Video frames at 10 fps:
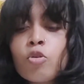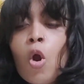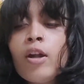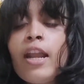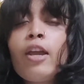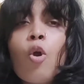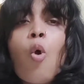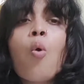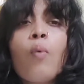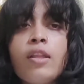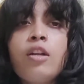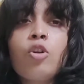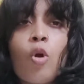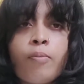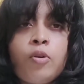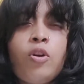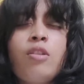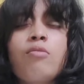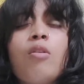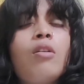Not like over the top, you know,
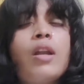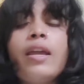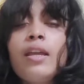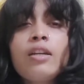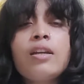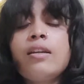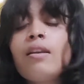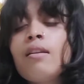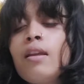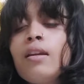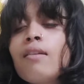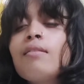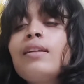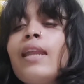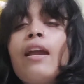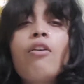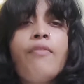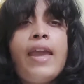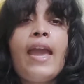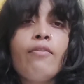it is not like it doesn't take
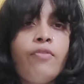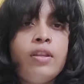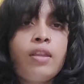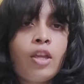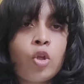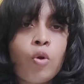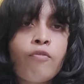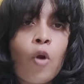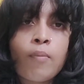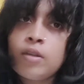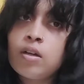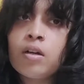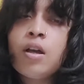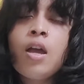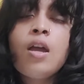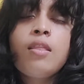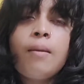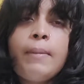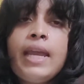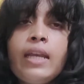away everything, you know, from the
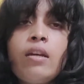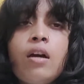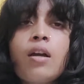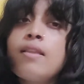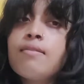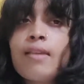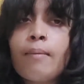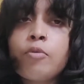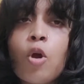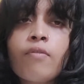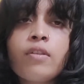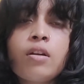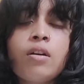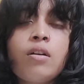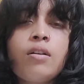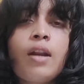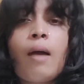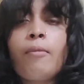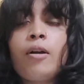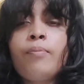main concept of the
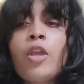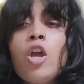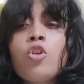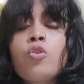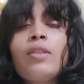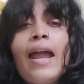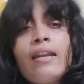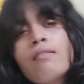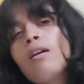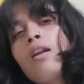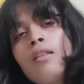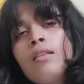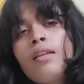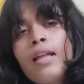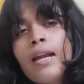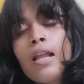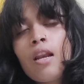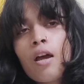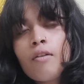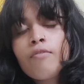drama. So that is another thing that I
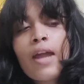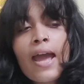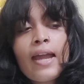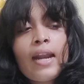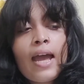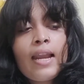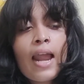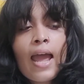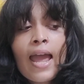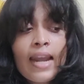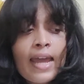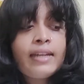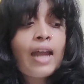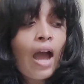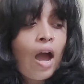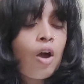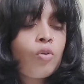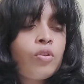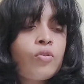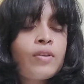loved. And I liked
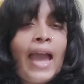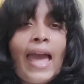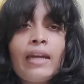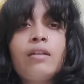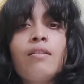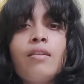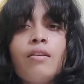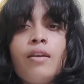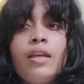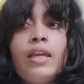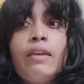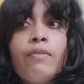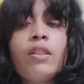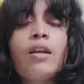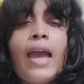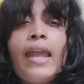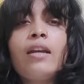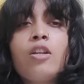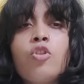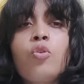how those characters, even the
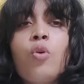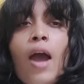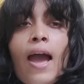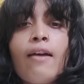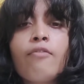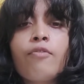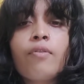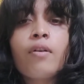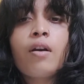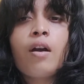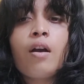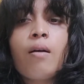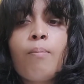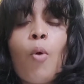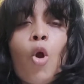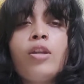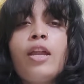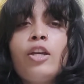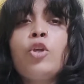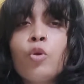characters, you know, have bought
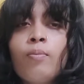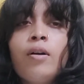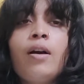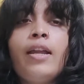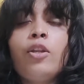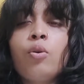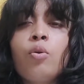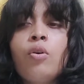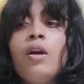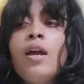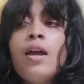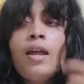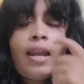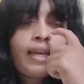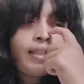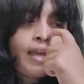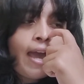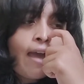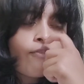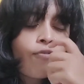that humor, and, you know, like, they
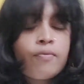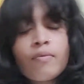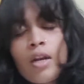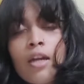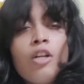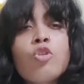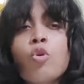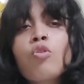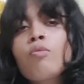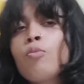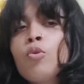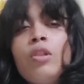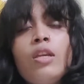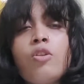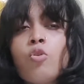have done it so smoothly.